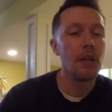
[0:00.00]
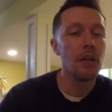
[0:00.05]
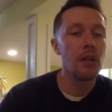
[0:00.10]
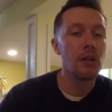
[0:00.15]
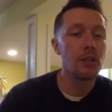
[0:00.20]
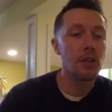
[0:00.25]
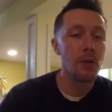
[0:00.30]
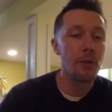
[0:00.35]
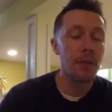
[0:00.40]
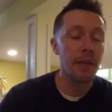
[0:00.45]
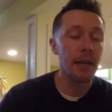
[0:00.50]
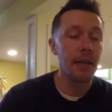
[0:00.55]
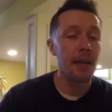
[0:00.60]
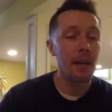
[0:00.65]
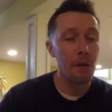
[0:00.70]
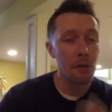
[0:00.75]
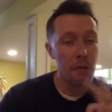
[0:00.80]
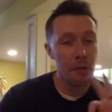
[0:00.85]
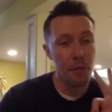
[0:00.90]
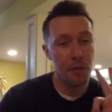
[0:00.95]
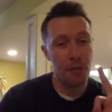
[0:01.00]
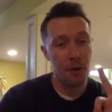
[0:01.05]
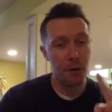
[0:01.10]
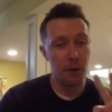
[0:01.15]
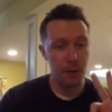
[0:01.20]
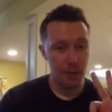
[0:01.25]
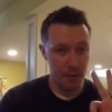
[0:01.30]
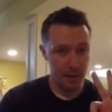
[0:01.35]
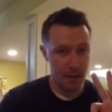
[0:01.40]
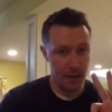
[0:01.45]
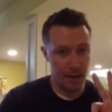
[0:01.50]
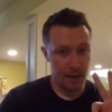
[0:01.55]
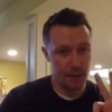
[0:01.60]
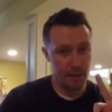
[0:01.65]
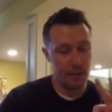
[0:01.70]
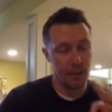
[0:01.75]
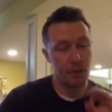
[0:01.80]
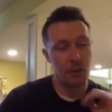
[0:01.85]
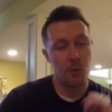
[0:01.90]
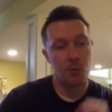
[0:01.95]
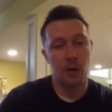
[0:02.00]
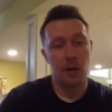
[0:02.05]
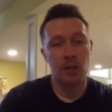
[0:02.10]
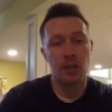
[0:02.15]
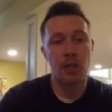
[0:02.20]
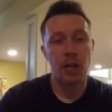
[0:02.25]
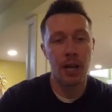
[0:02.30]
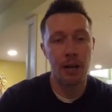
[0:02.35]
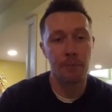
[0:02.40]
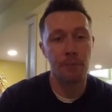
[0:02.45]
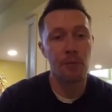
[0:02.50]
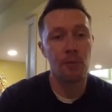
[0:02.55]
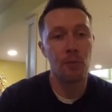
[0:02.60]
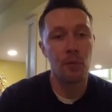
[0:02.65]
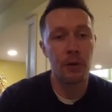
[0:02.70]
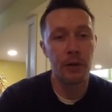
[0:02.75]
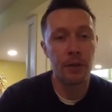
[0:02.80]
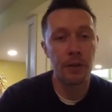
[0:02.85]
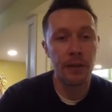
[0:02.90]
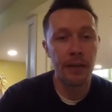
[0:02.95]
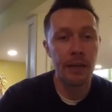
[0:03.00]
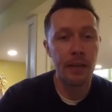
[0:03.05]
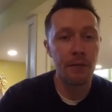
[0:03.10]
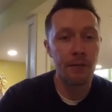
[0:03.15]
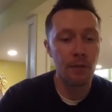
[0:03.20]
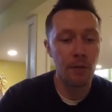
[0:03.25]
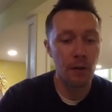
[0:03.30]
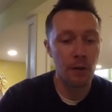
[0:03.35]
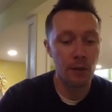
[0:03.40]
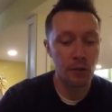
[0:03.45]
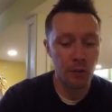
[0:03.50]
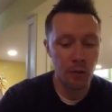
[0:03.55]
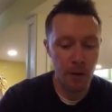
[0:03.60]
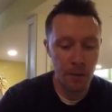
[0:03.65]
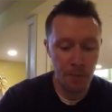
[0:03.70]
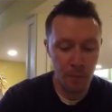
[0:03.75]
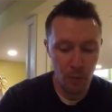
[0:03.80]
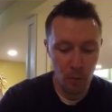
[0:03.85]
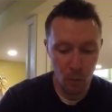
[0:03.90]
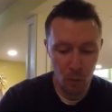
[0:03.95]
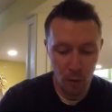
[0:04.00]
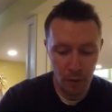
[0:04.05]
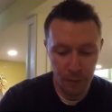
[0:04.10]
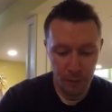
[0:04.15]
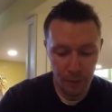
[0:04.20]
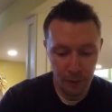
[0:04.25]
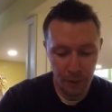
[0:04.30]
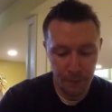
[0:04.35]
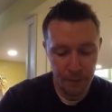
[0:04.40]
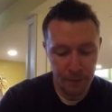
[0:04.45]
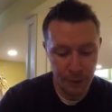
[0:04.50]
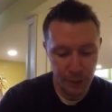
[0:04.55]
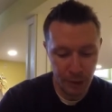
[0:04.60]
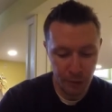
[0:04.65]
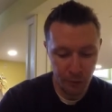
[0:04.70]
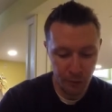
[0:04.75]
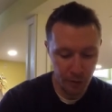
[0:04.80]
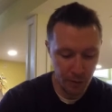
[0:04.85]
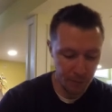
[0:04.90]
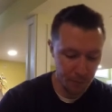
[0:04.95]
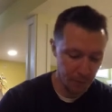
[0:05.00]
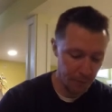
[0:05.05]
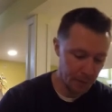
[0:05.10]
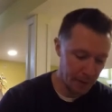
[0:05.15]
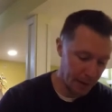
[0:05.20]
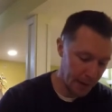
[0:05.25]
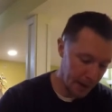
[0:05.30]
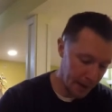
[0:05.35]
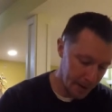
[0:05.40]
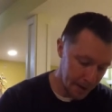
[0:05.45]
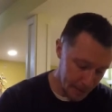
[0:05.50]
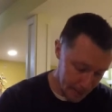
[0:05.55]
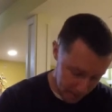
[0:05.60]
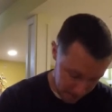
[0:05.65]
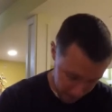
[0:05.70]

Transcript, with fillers: So the third thing that you want to check before you leave for a trip or for your fishing trip for the day